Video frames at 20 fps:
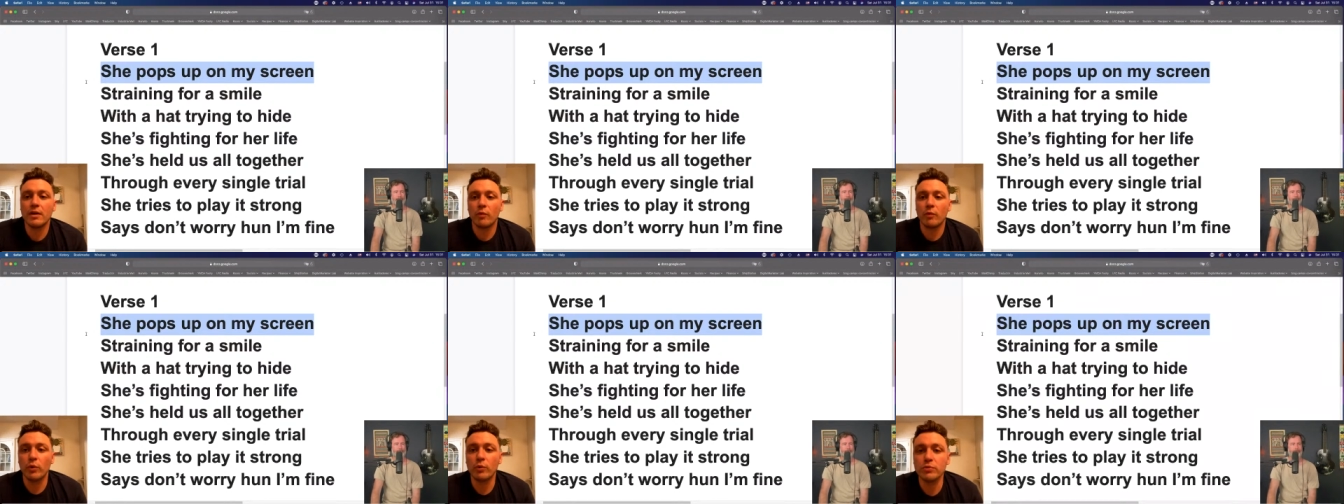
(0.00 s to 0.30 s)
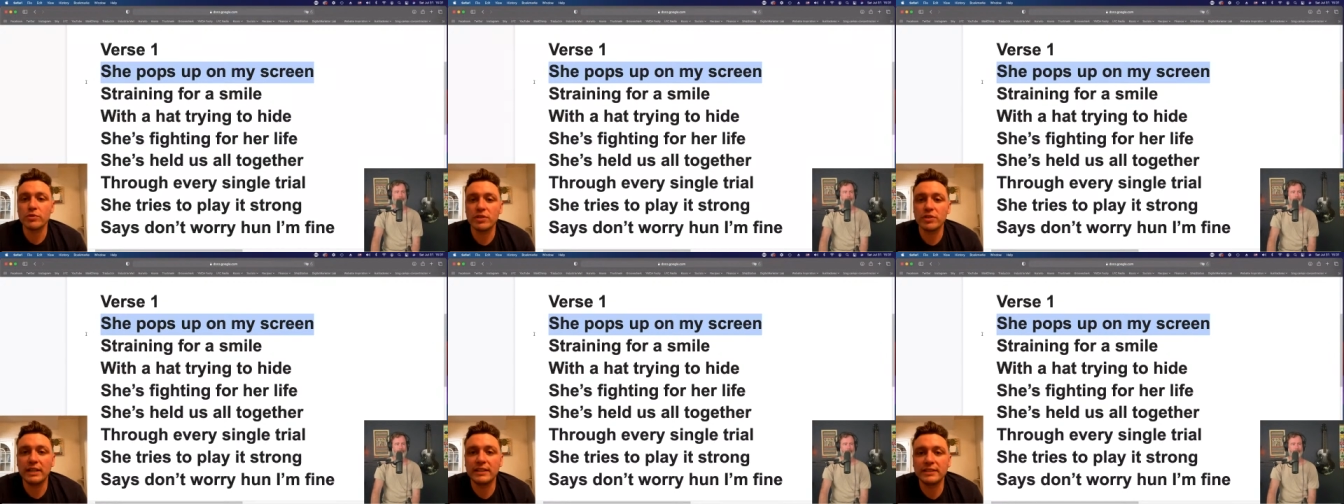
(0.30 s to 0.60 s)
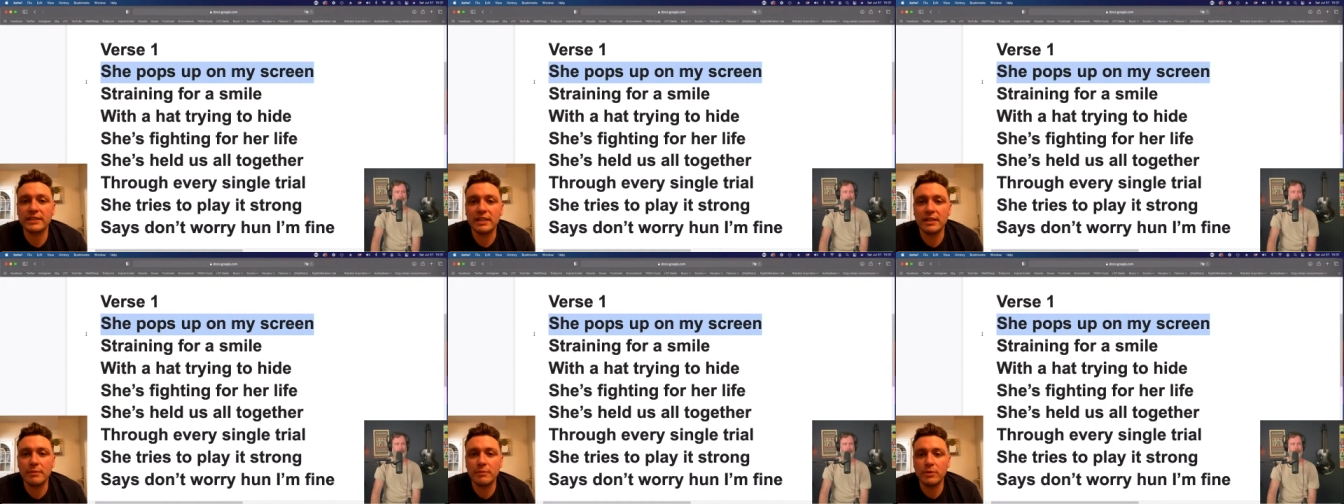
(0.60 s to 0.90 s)
When was the
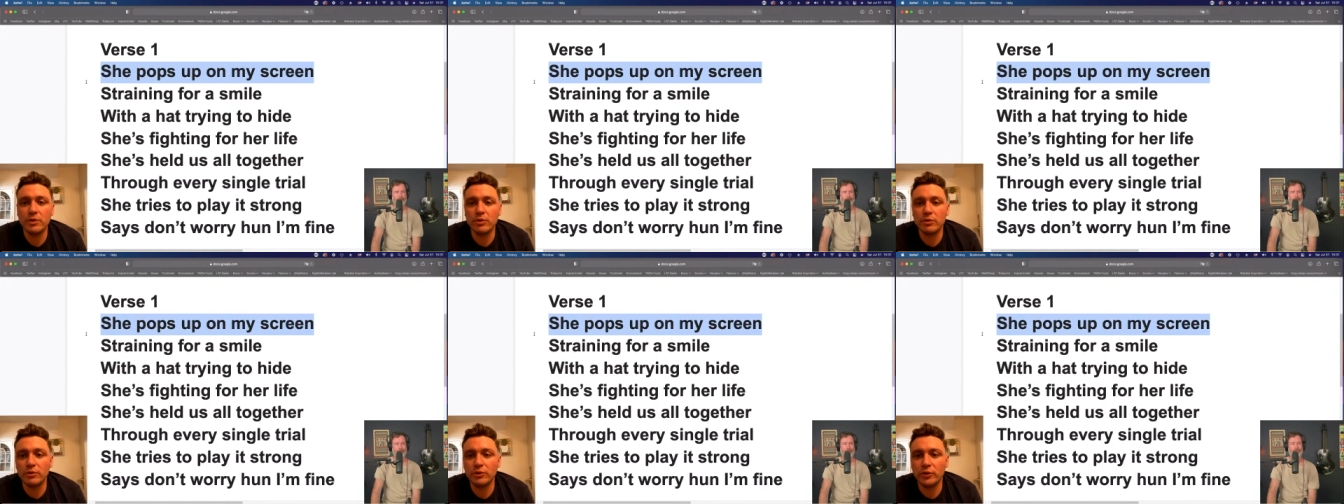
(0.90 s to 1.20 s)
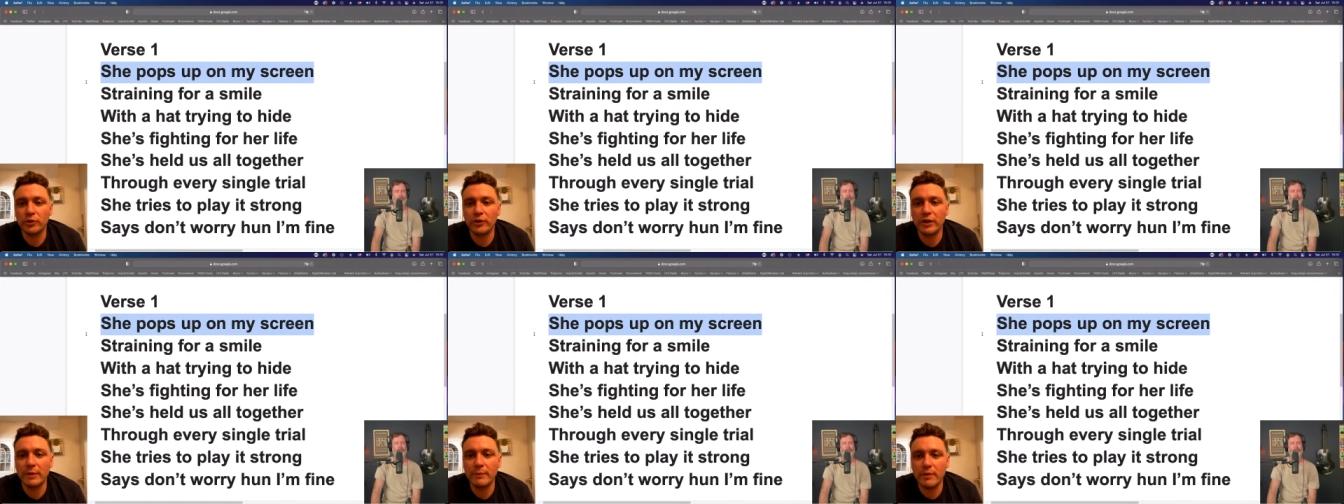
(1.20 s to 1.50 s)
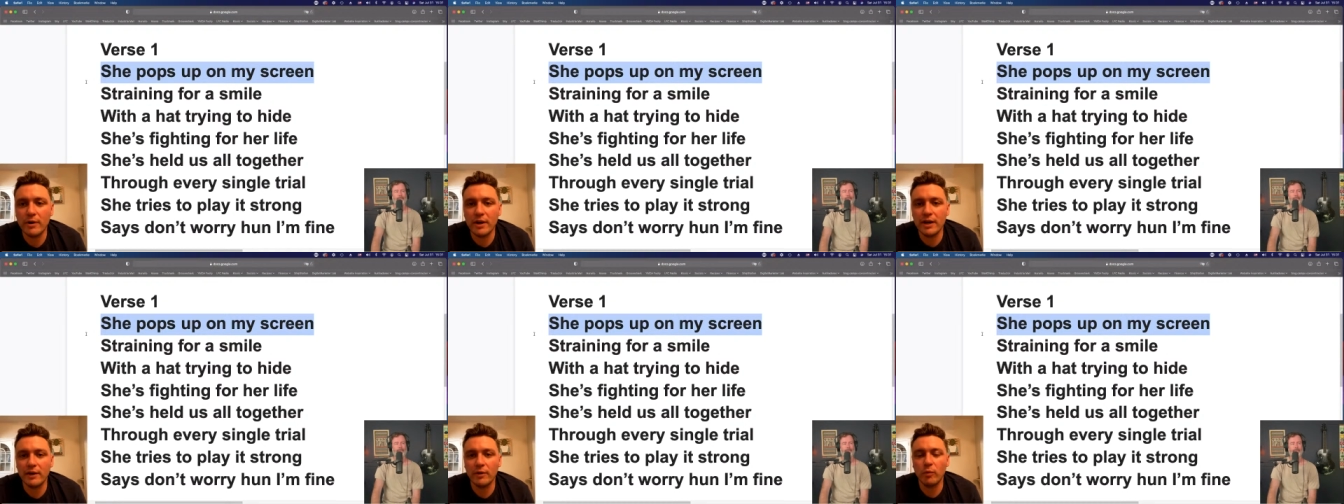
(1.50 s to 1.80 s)
last time you and your
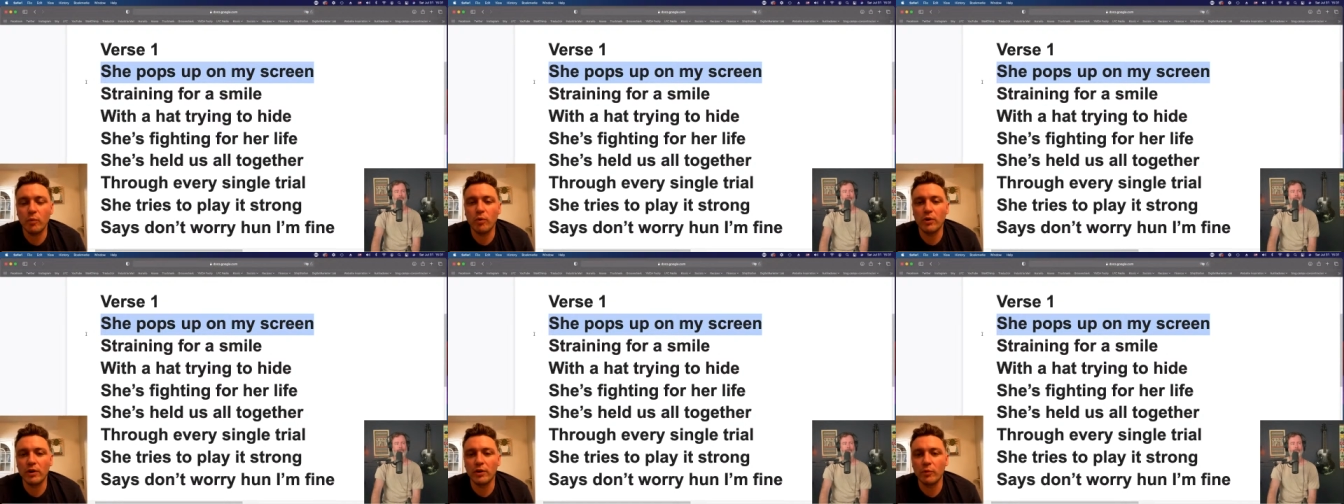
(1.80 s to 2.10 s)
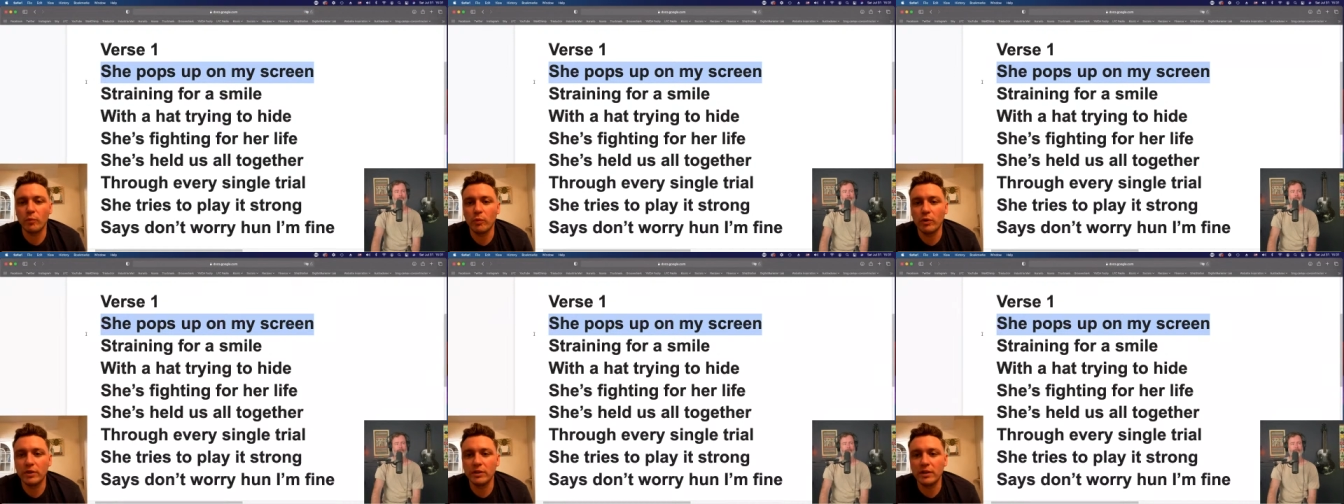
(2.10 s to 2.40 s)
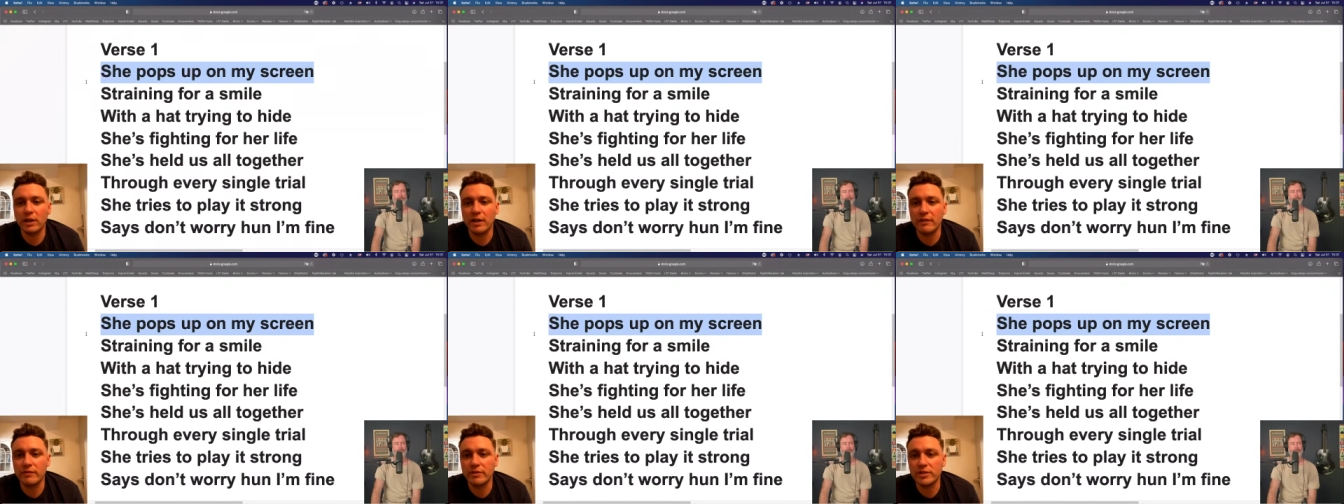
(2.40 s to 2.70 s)
grandma had a one-on-one
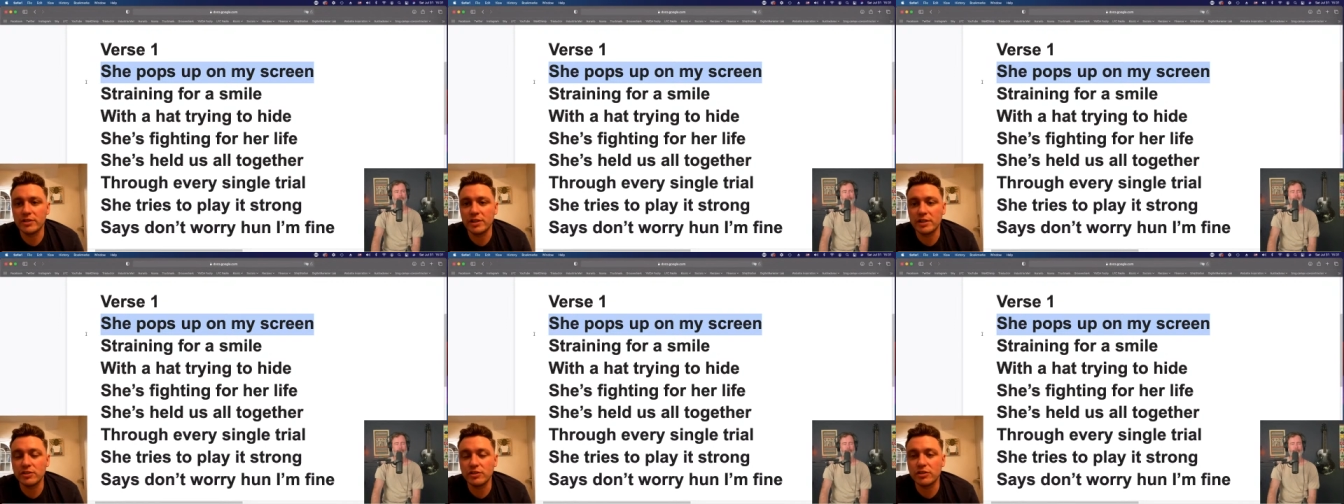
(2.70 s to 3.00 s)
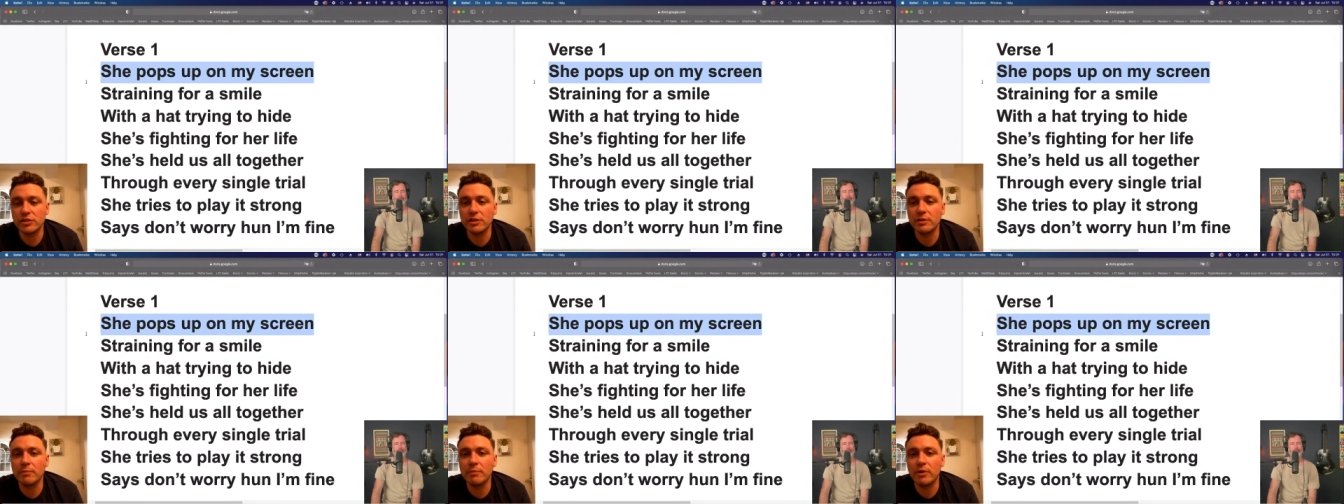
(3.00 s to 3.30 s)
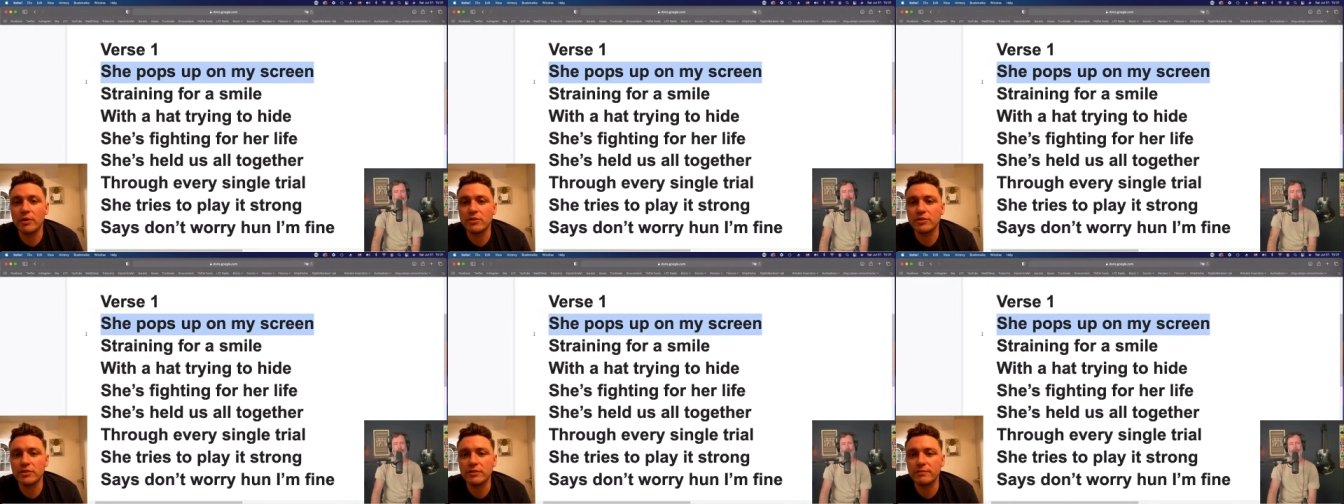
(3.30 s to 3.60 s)
conversation in
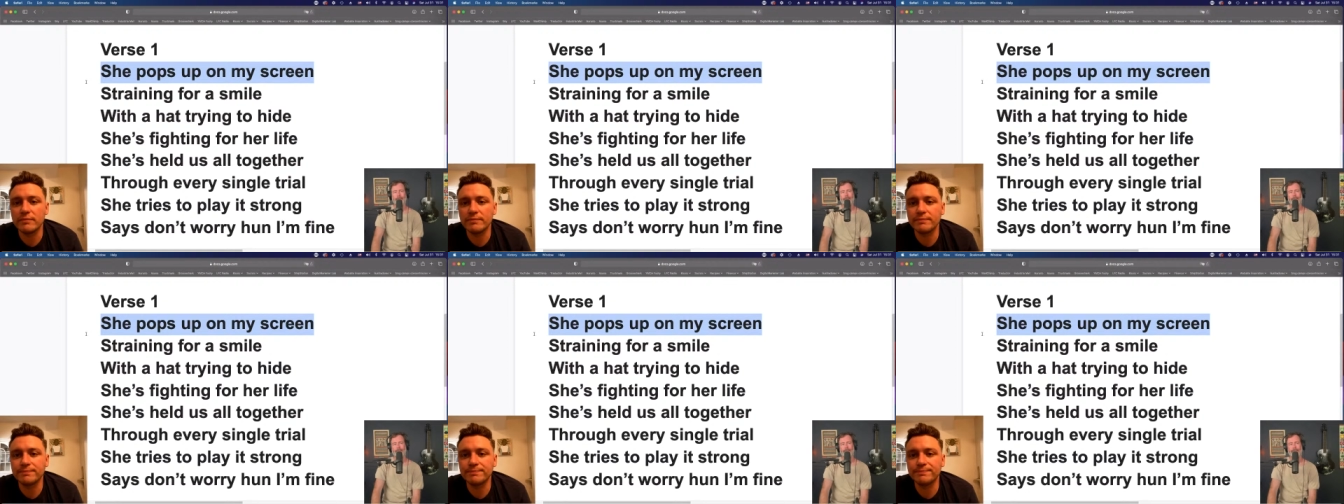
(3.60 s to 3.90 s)
person?